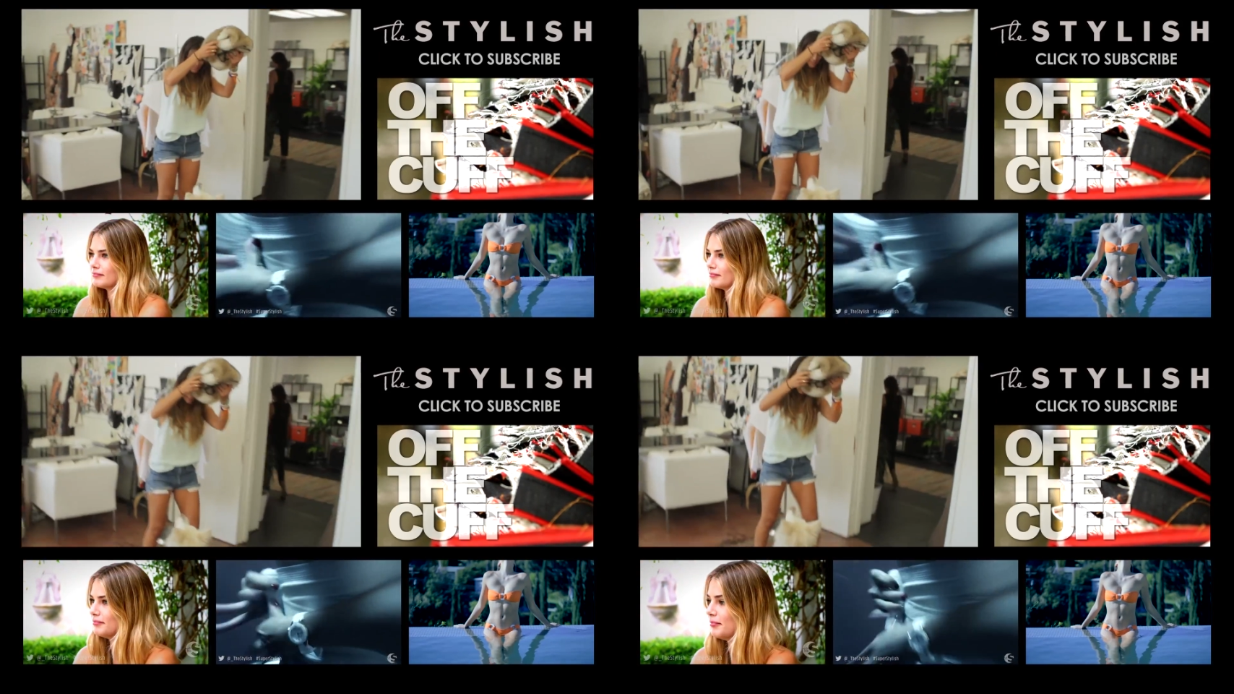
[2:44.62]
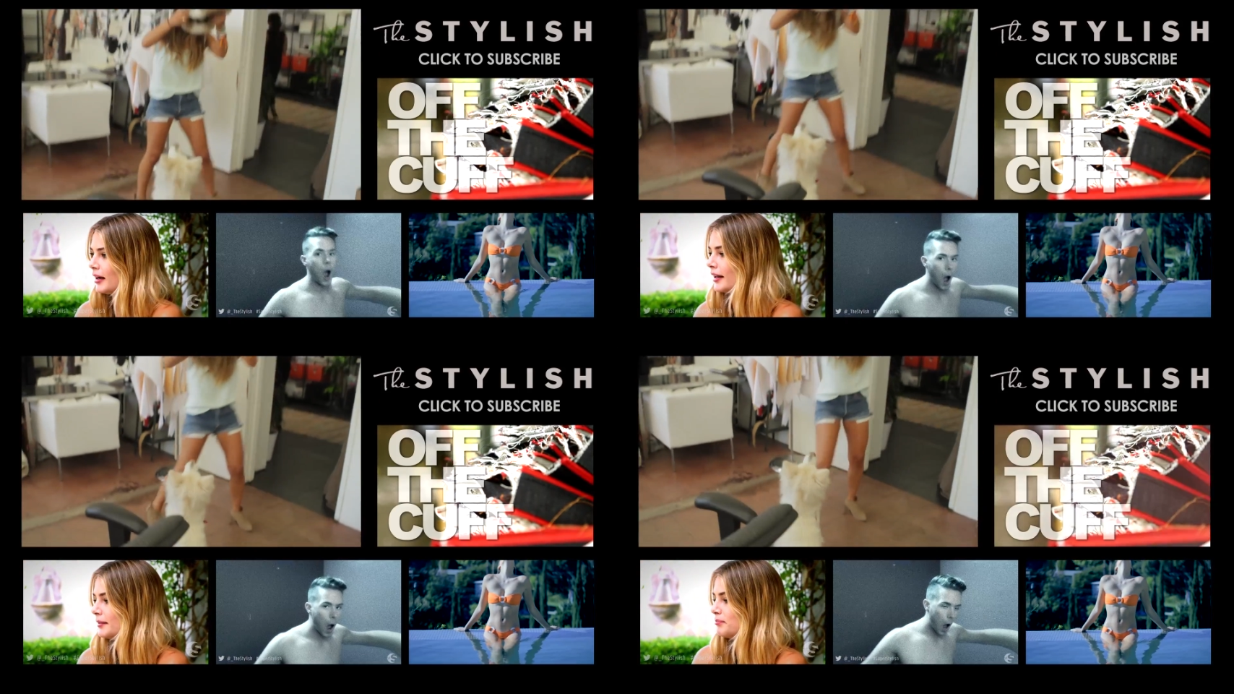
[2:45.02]
Can you wear
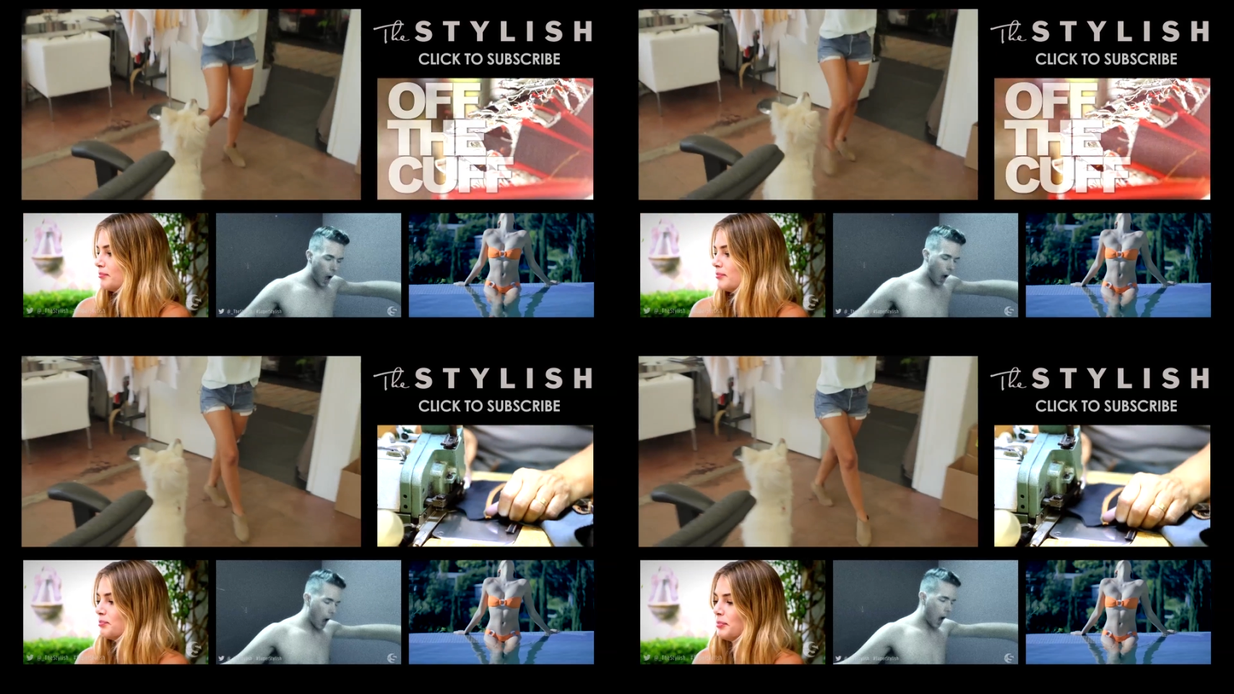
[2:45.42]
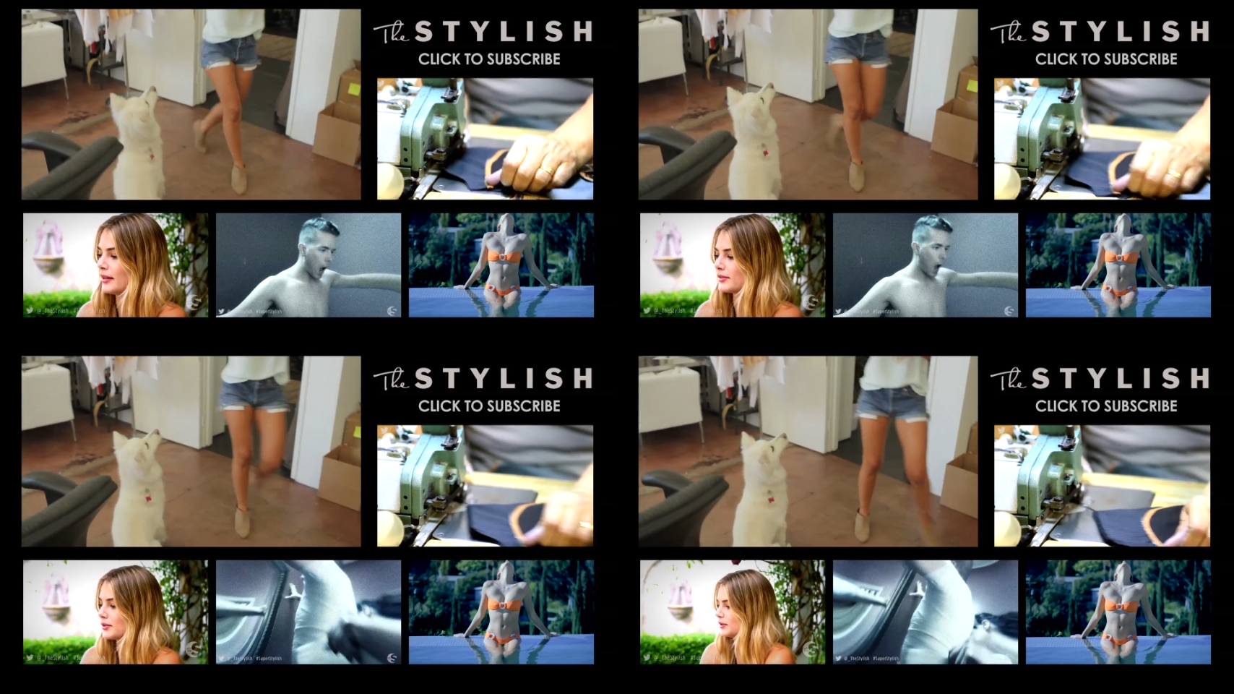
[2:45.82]
this hat?
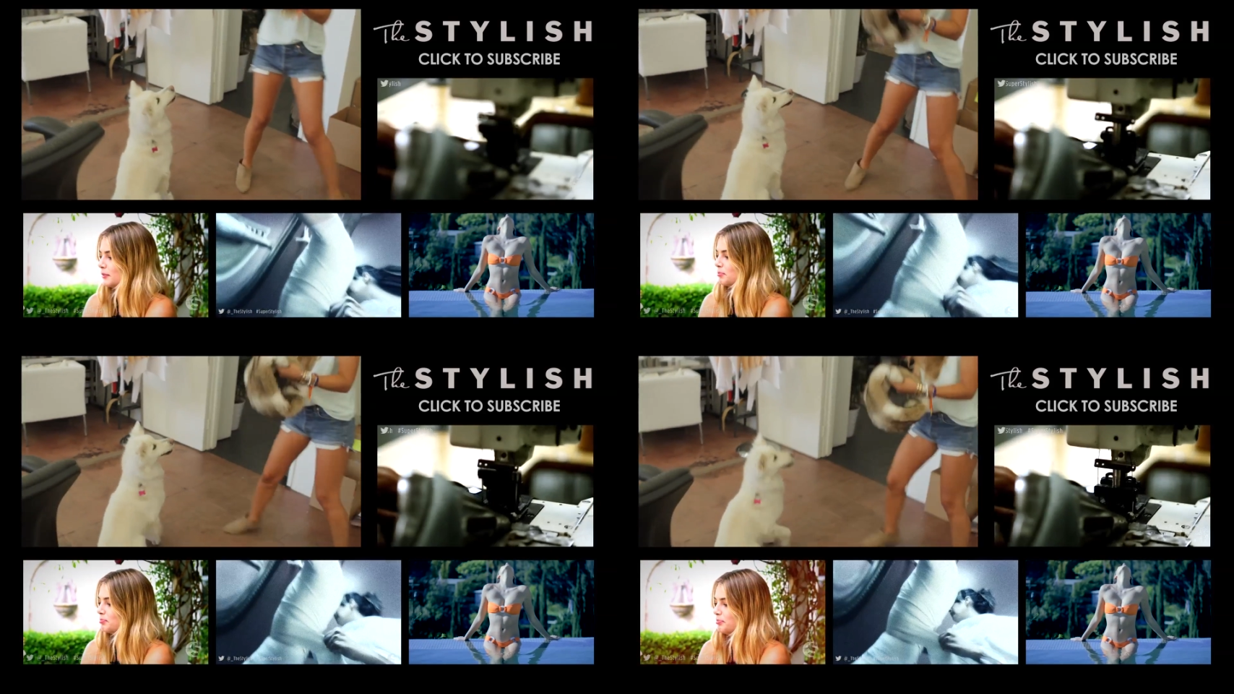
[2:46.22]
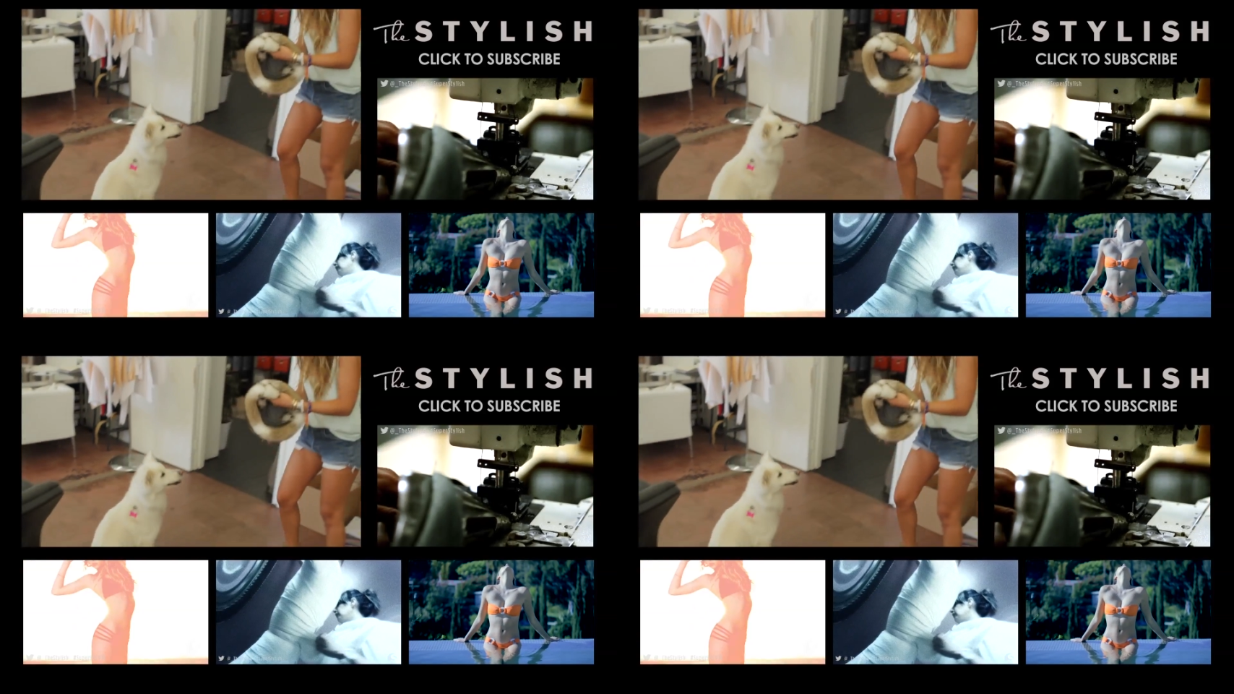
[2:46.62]
Come here,